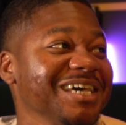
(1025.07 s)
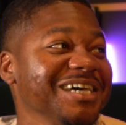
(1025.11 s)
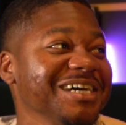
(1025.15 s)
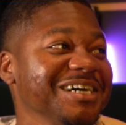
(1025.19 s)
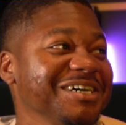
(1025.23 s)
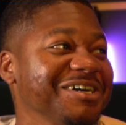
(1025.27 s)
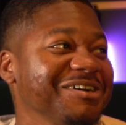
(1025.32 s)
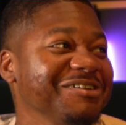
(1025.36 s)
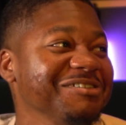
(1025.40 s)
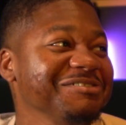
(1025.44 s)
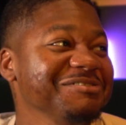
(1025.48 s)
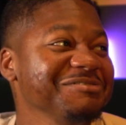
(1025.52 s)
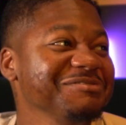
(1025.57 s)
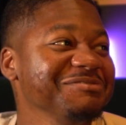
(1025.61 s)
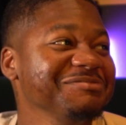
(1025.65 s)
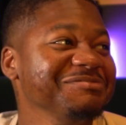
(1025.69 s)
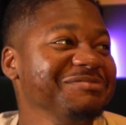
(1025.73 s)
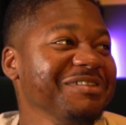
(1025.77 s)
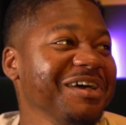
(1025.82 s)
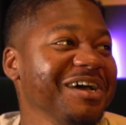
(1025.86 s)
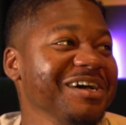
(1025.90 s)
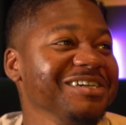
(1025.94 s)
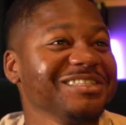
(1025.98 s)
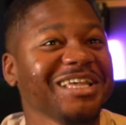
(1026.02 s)
hell.
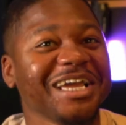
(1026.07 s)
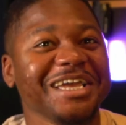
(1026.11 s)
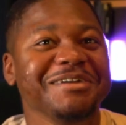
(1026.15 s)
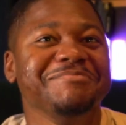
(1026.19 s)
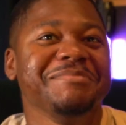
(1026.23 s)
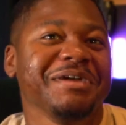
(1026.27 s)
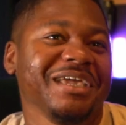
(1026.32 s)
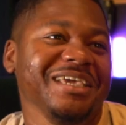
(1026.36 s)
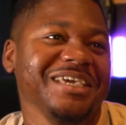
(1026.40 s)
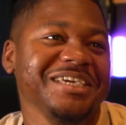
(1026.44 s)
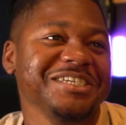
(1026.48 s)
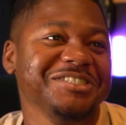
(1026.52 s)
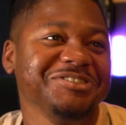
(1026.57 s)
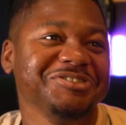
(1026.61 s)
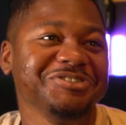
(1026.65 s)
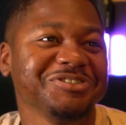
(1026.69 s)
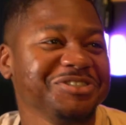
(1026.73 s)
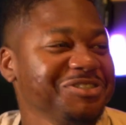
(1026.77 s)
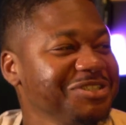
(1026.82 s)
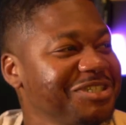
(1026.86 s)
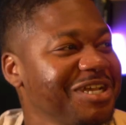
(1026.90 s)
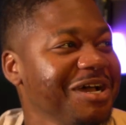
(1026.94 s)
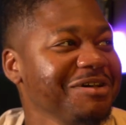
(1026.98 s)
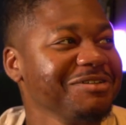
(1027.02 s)
I was like, it make it
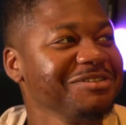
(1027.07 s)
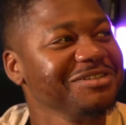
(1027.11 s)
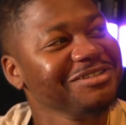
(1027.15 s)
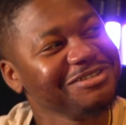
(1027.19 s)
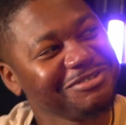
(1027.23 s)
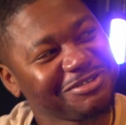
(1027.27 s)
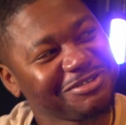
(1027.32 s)
easier just come,